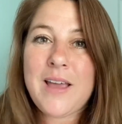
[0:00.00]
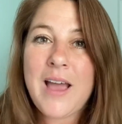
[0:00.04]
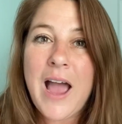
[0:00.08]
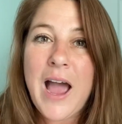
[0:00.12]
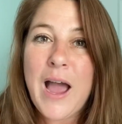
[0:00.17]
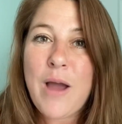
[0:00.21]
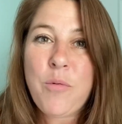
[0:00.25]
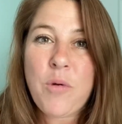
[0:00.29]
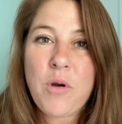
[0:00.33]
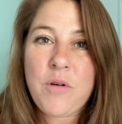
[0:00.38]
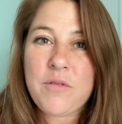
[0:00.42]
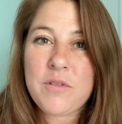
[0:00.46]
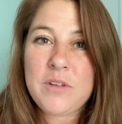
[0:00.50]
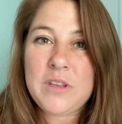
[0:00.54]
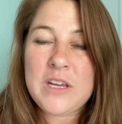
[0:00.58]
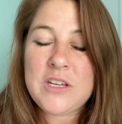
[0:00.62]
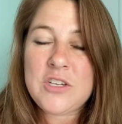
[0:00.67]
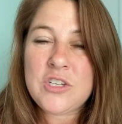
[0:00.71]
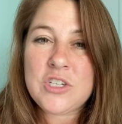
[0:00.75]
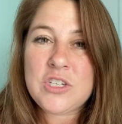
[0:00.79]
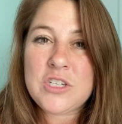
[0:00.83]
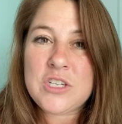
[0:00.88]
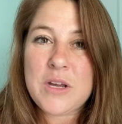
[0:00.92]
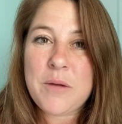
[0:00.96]
I work
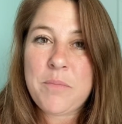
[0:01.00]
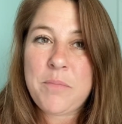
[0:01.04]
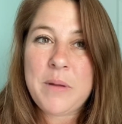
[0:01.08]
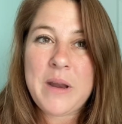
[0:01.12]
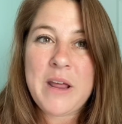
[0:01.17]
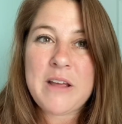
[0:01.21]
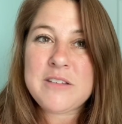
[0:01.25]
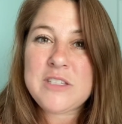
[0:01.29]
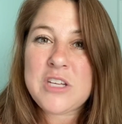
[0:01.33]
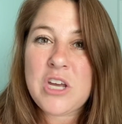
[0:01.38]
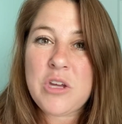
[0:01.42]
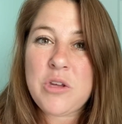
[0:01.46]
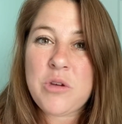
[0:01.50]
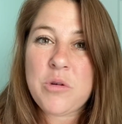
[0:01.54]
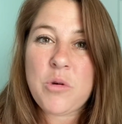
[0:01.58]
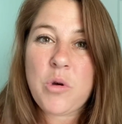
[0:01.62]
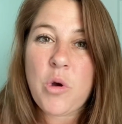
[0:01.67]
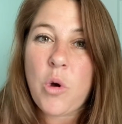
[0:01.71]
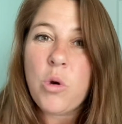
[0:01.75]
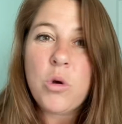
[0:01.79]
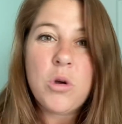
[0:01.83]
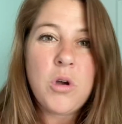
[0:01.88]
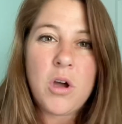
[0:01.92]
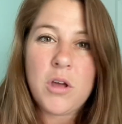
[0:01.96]
relationship, but I'll tell you,
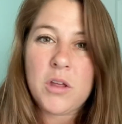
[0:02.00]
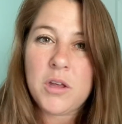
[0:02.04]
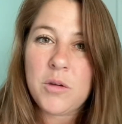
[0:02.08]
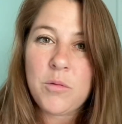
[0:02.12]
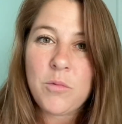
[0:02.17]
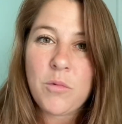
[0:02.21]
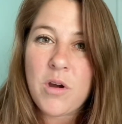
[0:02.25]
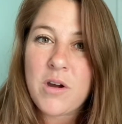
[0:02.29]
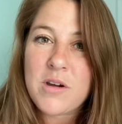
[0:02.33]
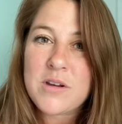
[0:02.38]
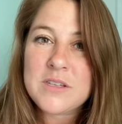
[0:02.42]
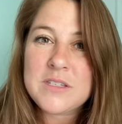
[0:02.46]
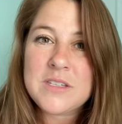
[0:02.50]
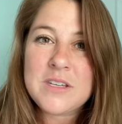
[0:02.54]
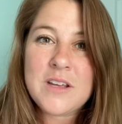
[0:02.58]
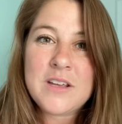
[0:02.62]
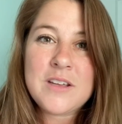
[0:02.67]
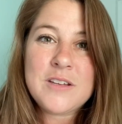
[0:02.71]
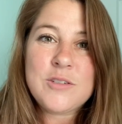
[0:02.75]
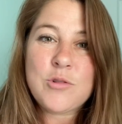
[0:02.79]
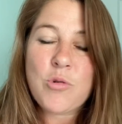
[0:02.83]
cold calling works,